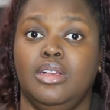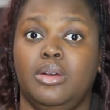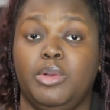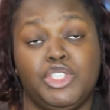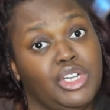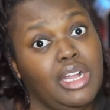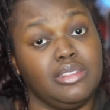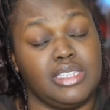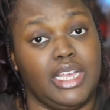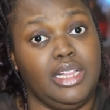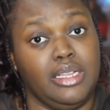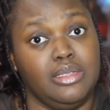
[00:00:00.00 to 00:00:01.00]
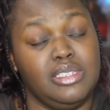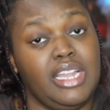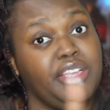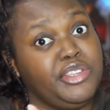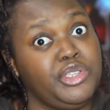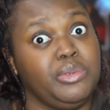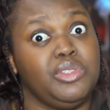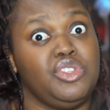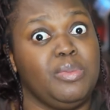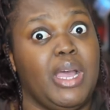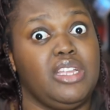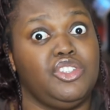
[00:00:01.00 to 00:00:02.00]
with your outside clothes. Now you're doing
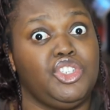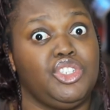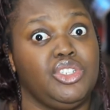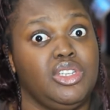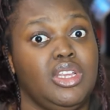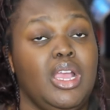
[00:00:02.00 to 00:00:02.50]
too much.